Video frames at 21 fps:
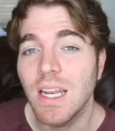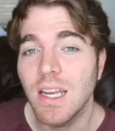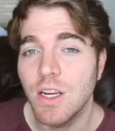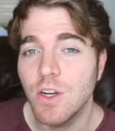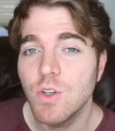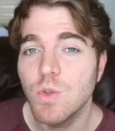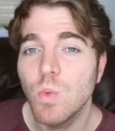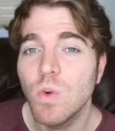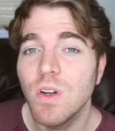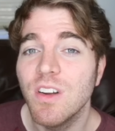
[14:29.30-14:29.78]
And
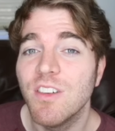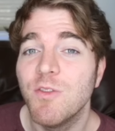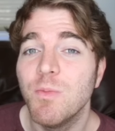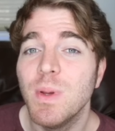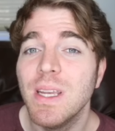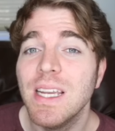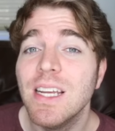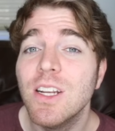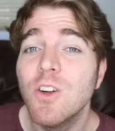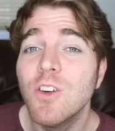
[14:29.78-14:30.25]
here's one of
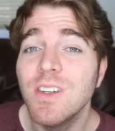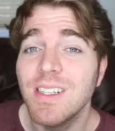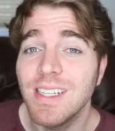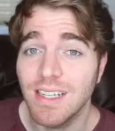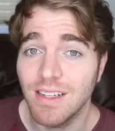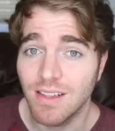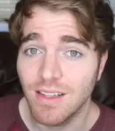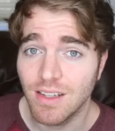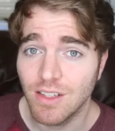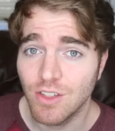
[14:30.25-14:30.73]
Peter
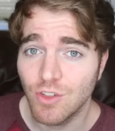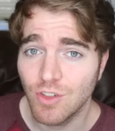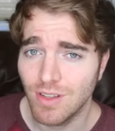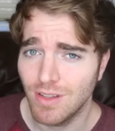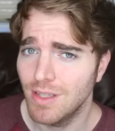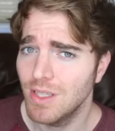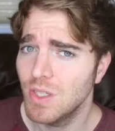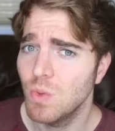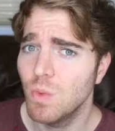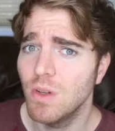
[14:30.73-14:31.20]
Dinklage.
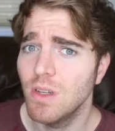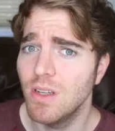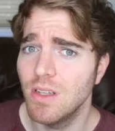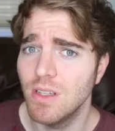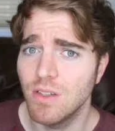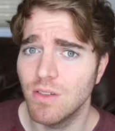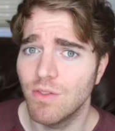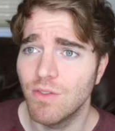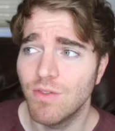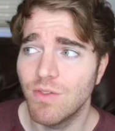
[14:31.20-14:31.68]
And this one
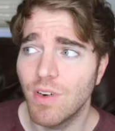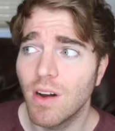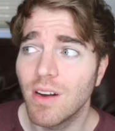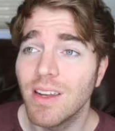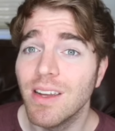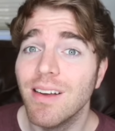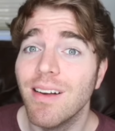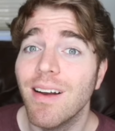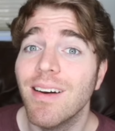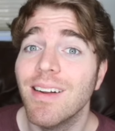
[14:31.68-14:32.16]
is
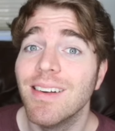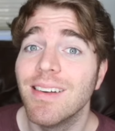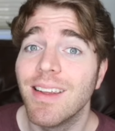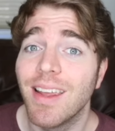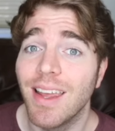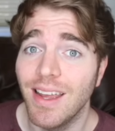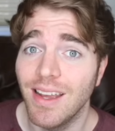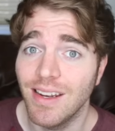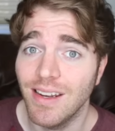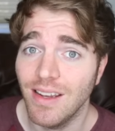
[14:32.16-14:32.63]
fucking
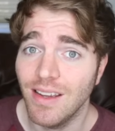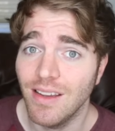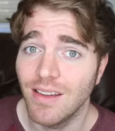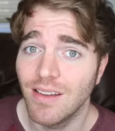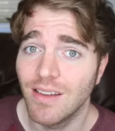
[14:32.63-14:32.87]
uncanny.